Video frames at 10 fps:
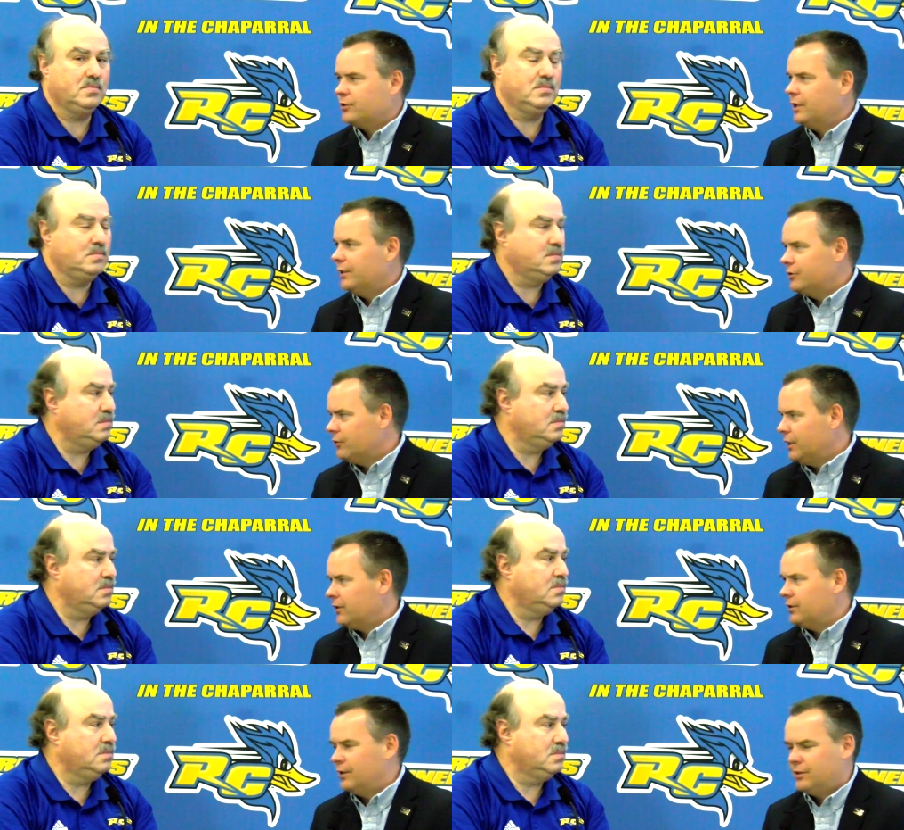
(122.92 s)
Speaker 1: her schedule and
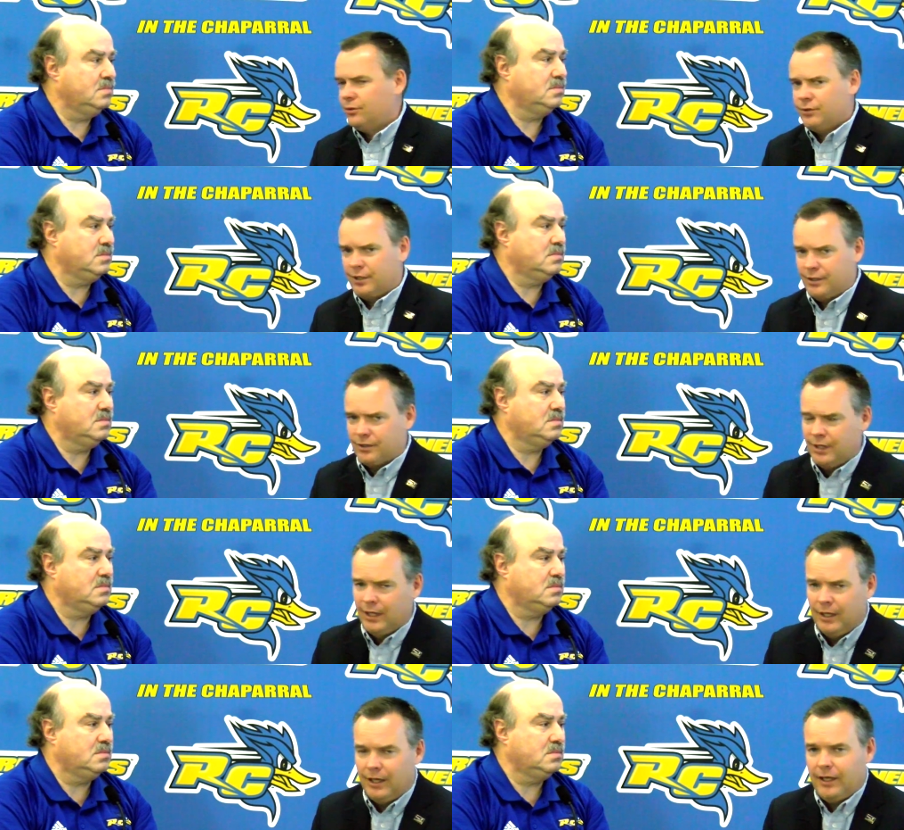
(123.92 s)
how she does those things.
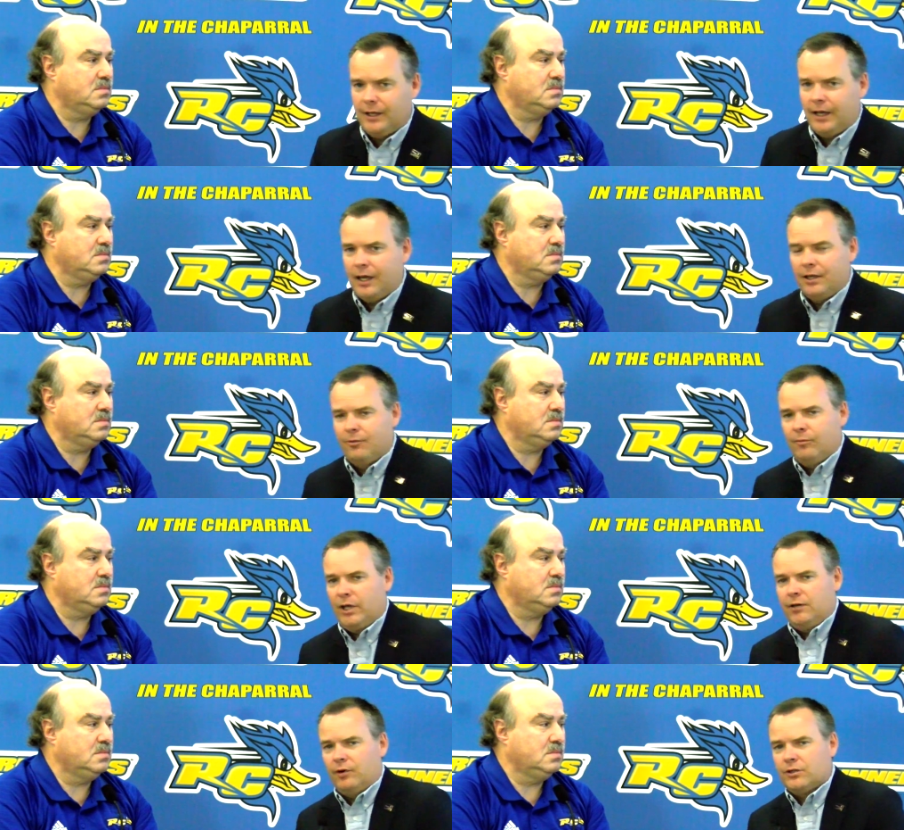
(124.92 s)
And uh,
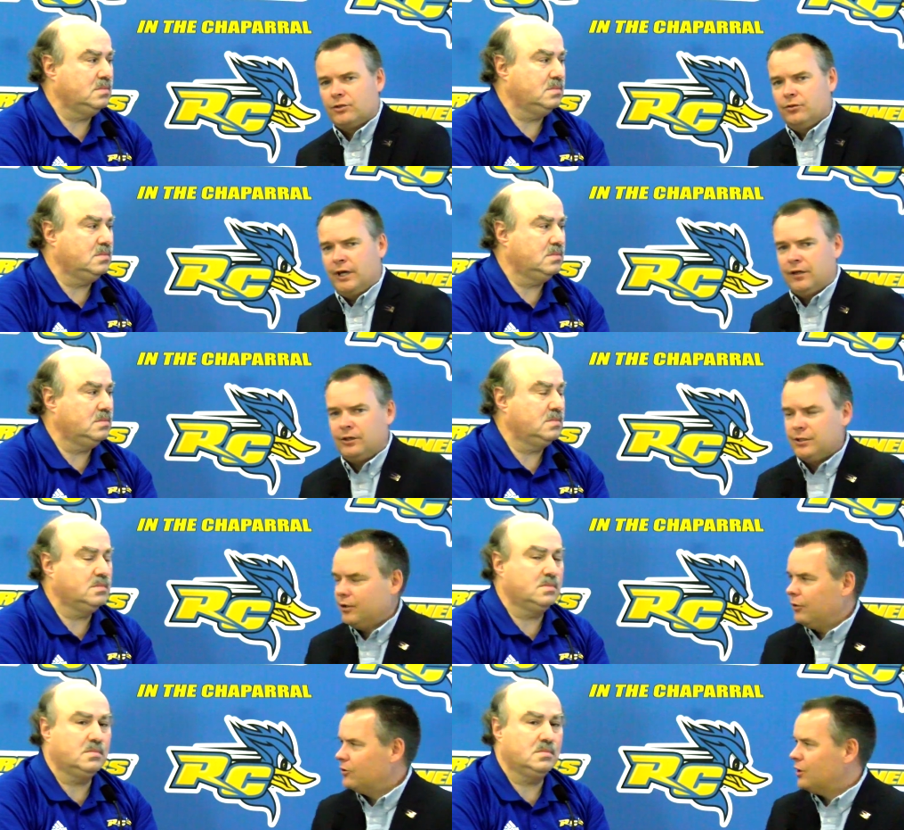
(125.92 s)
many of our student athletes
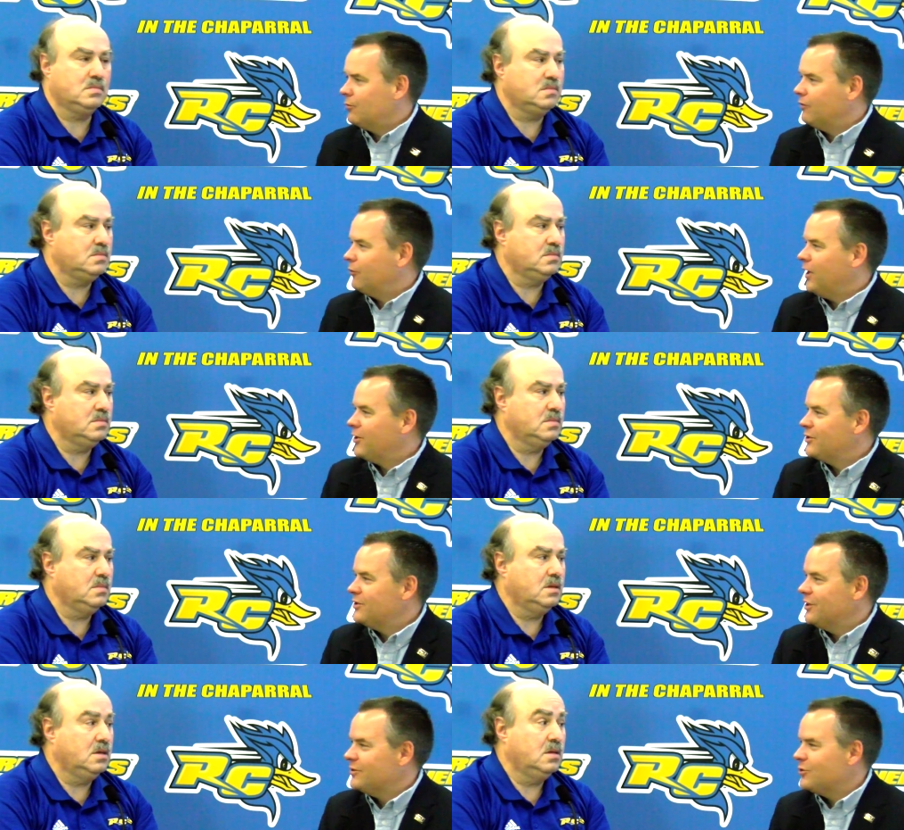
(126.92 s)
could learn something from how
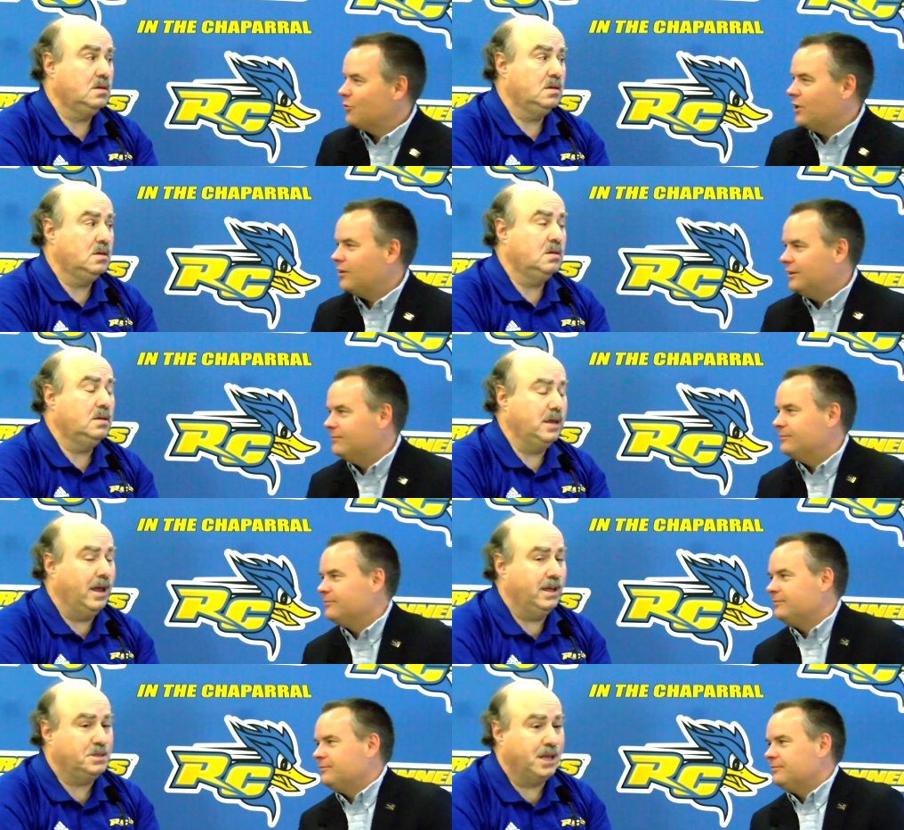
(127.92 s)
she's done so well.
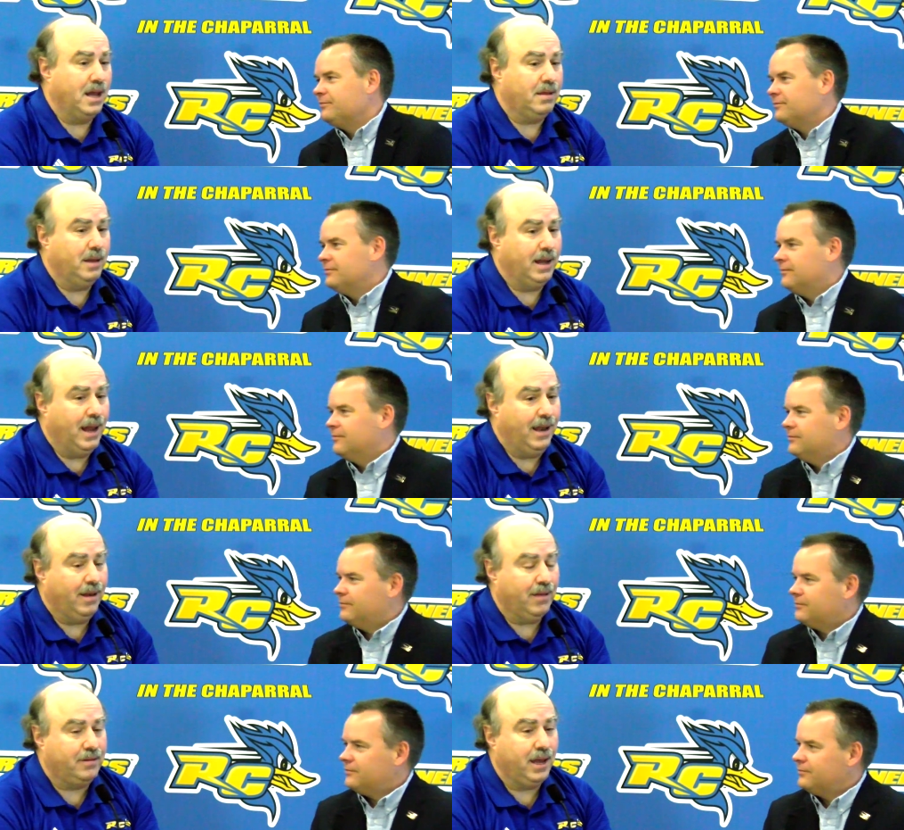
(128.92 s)
Speaker 2: Yeah, exactly.
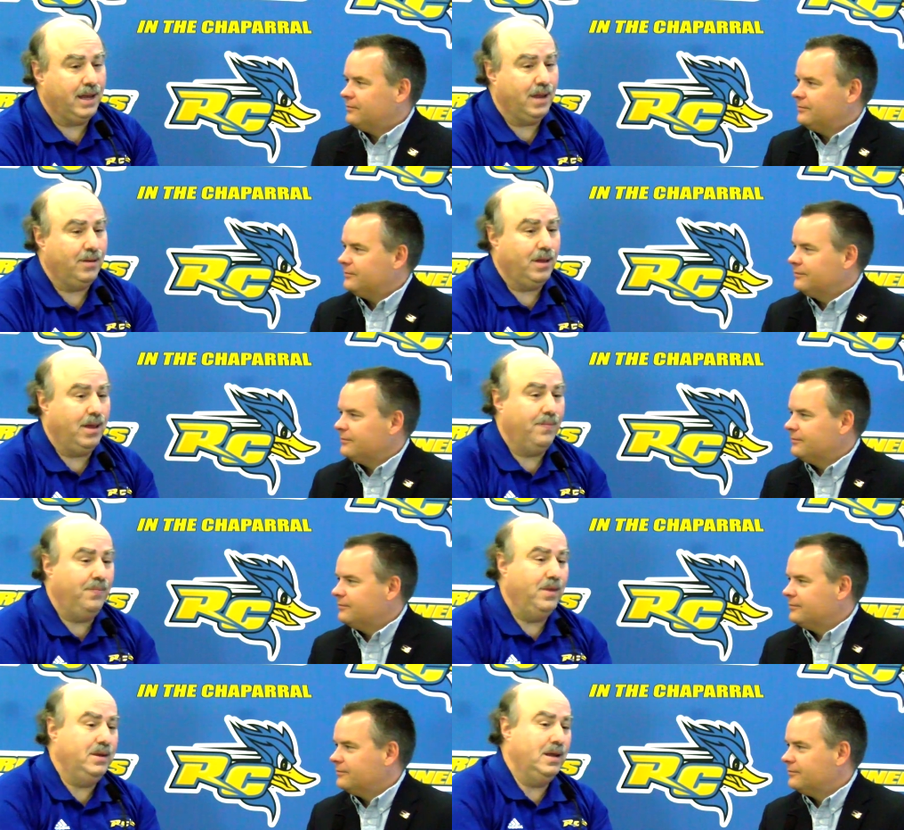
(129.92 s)
And I'll tell you,
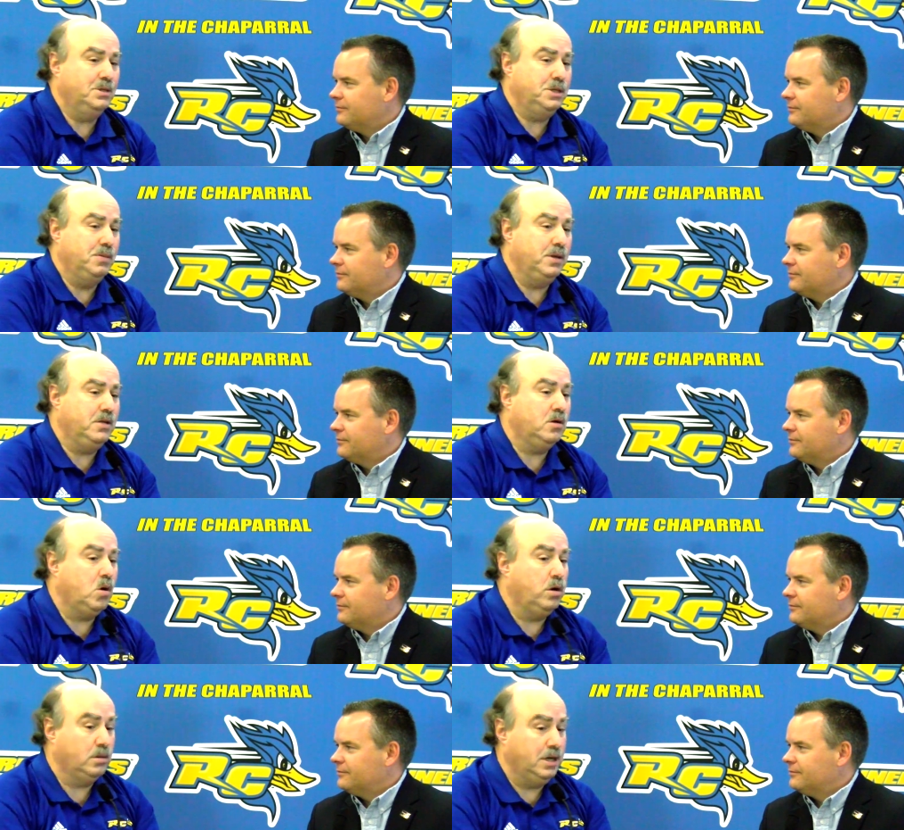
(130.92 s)
um, you know, she really took
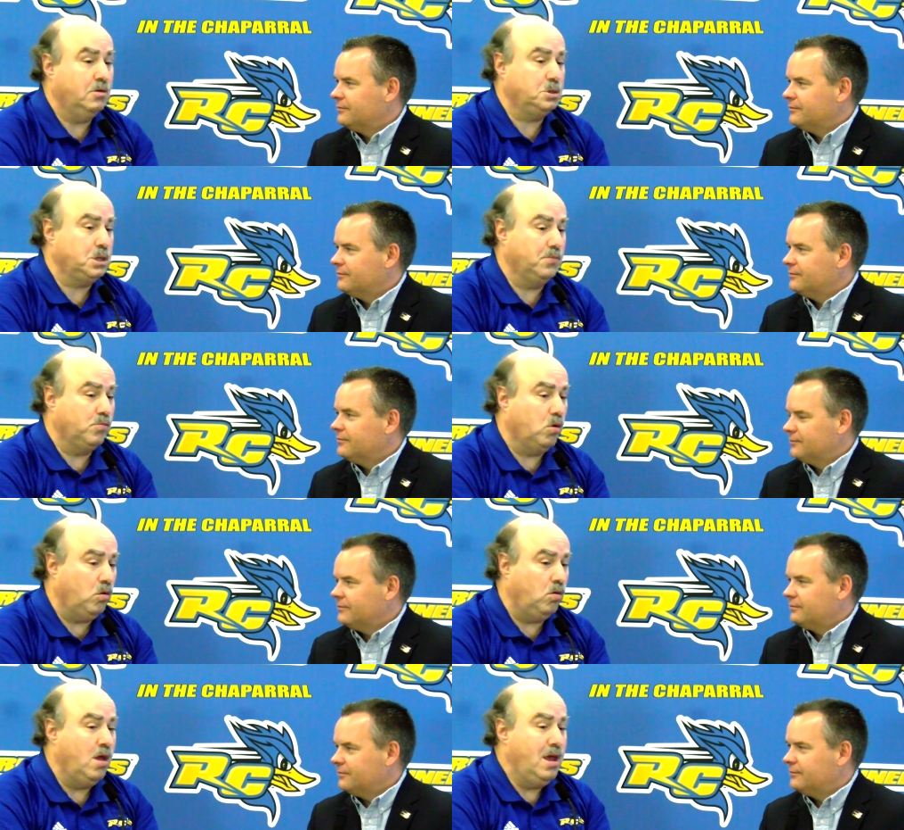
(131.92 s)
on a leadership
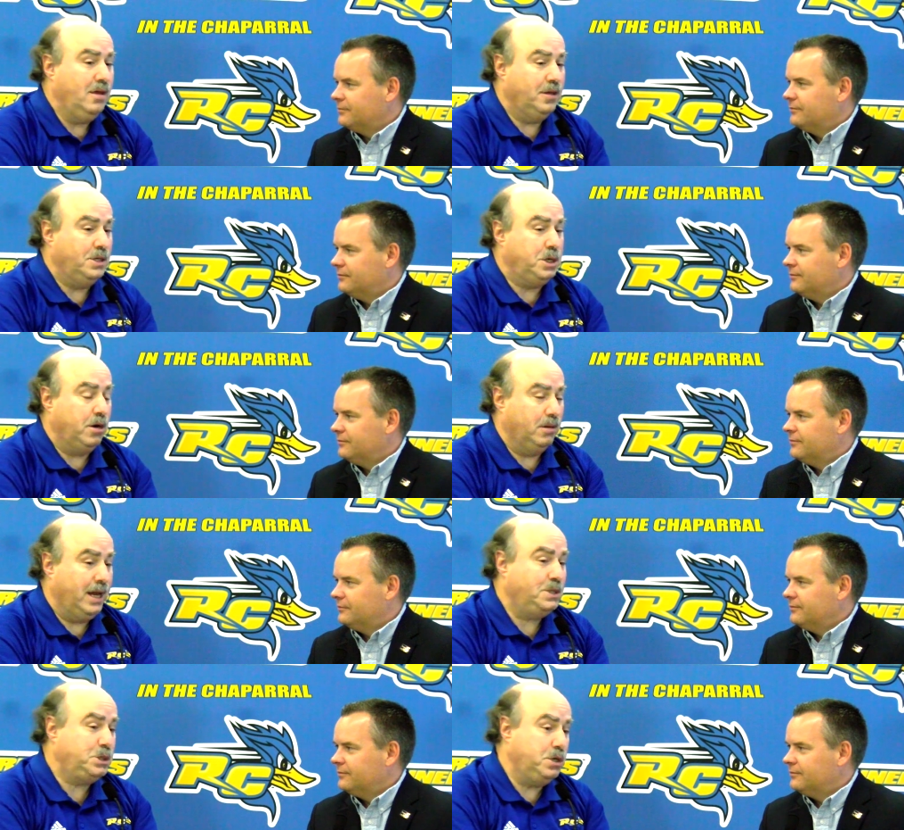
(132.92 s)
role this year.
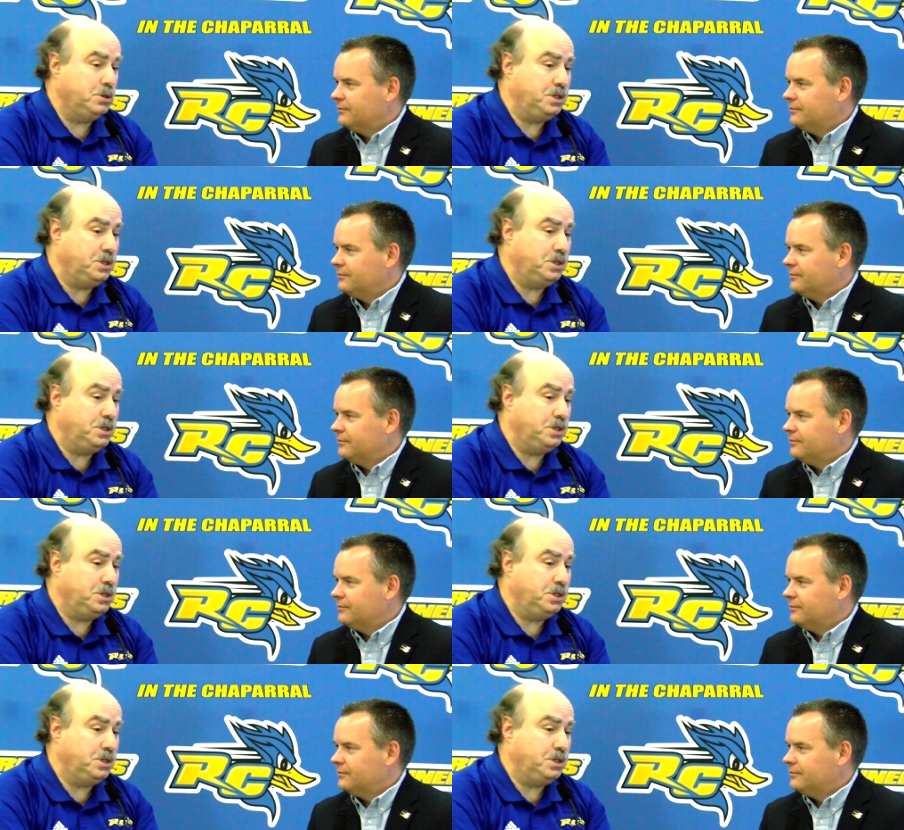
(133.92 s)
Last year's